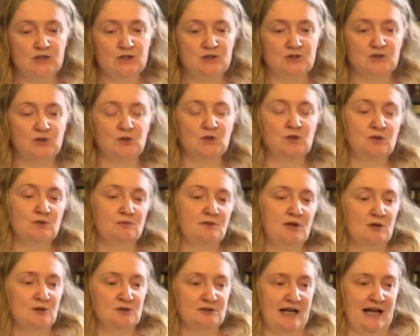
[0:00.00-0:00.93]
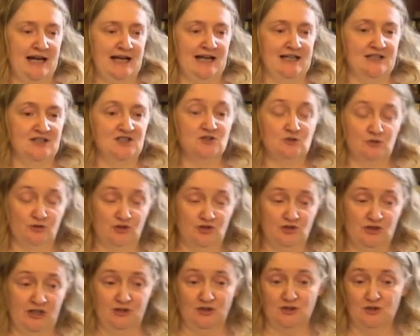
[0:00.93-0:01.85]
So we also had stone
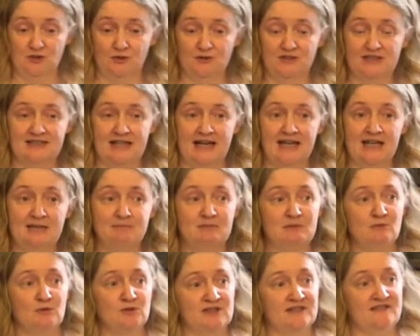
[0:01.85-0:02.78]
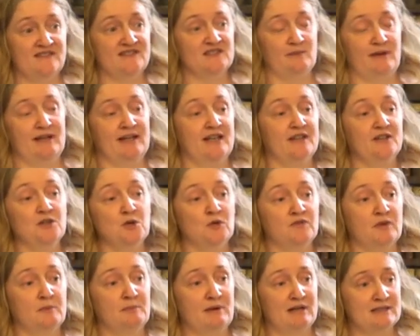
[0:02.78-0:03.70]
structures on site, but most of these were in the
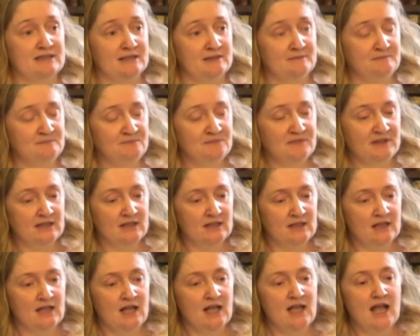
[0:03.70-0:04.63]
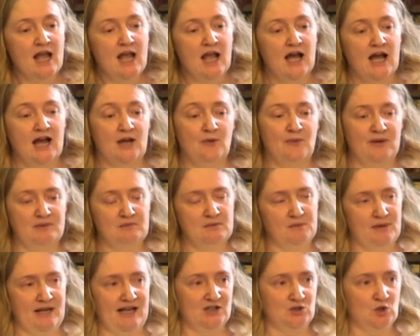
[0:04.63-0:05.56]
overburden. And when we
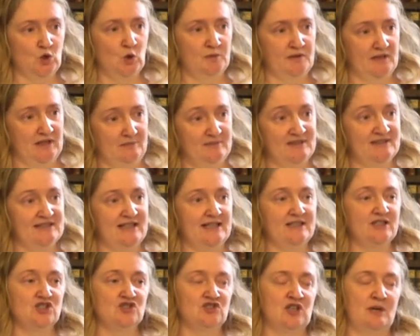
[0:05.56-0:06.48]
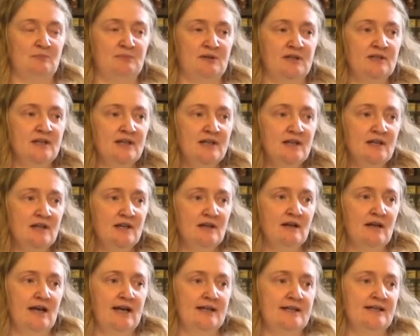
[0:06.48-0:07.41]
were actually opening up the site and stripping,
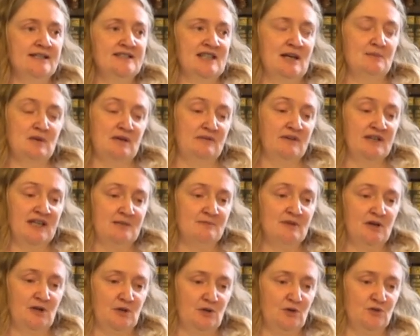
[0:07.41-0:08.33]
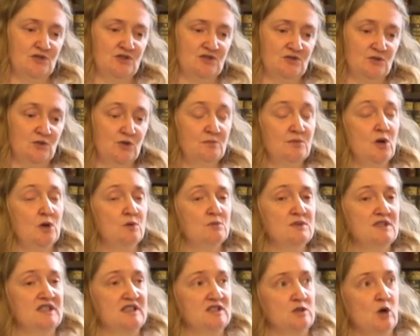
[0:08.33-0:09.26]
any time we ever came across stone, we
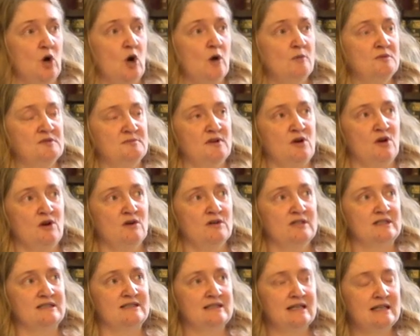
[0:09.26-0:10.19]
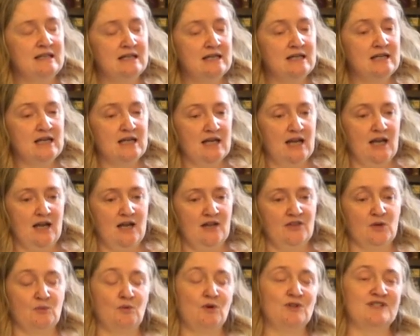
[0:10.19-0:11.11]
always stopped because
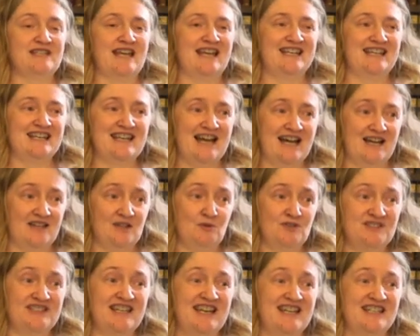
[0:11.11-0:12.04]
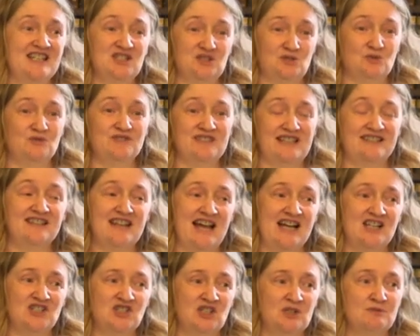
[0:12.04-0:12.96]
there wasn't any there wasn't any stones in the
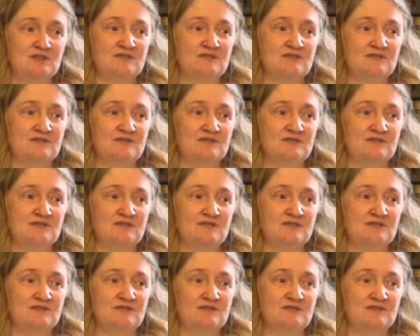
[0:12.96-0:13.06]
natural.